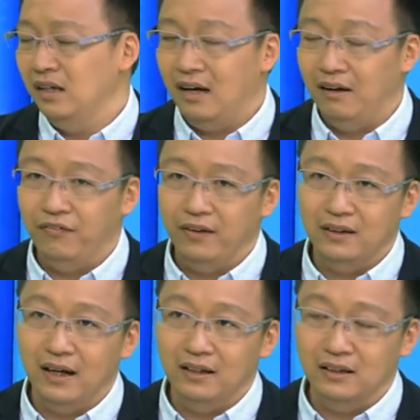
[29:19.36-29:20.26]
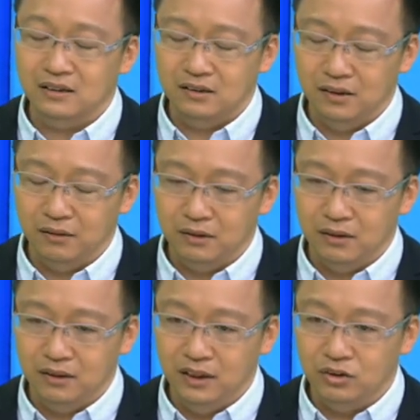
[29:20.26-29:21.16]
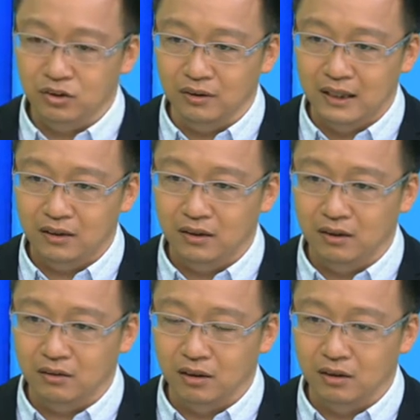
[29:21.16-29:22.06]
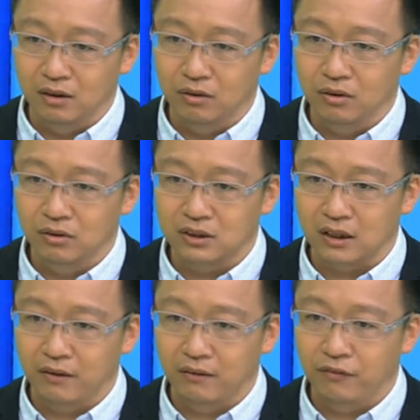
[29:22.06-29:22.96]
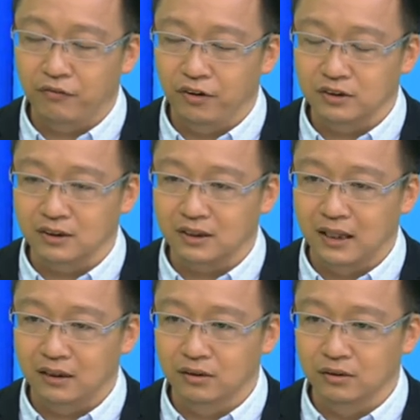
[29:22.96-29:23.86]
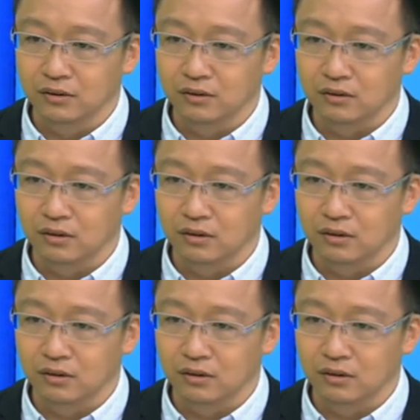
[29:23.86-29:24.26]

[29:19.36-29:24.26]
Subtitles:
Yeah, I think that is the issue that the local security forces got to,